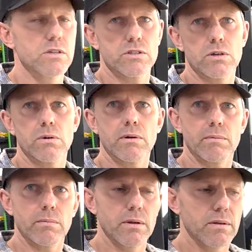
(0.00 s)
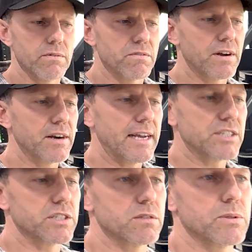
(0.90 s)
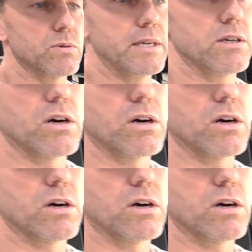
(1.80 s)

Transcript: So variations between